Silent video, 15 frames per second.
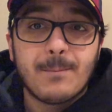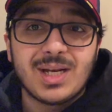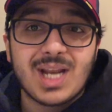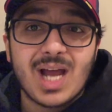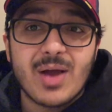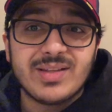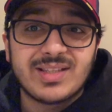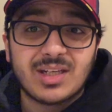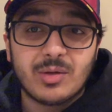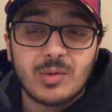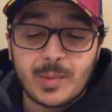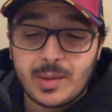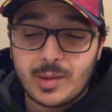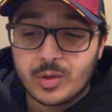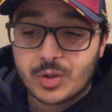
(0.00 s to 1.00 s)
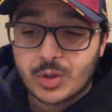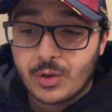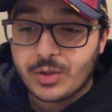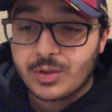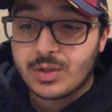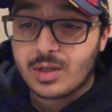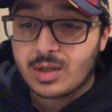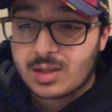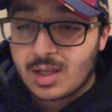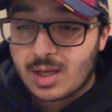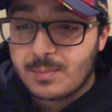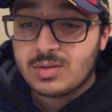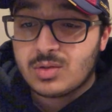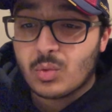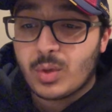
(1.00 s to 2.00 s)
And now he's going to be returning to the
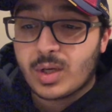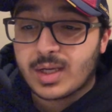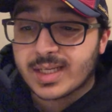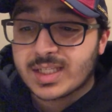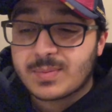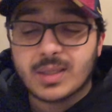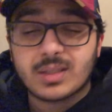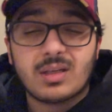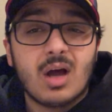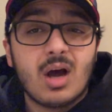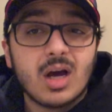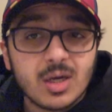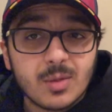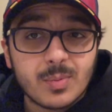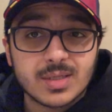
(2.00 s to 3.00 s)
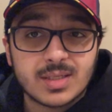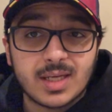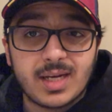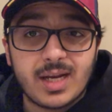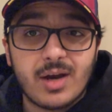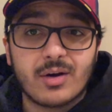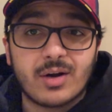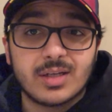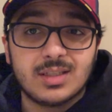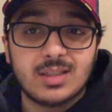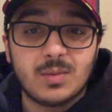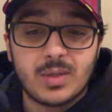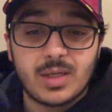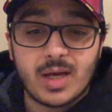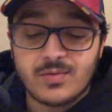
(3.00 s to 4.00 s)
club. So we can expect 100% Eric Garcia to
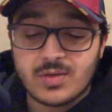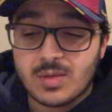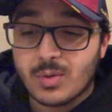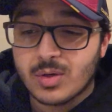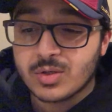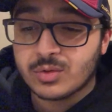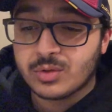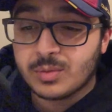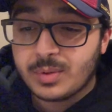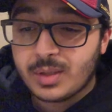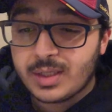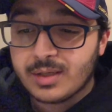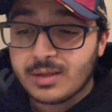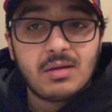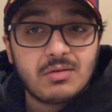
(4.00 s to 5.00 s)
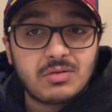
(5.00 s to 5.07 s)
be FC Barcelona player.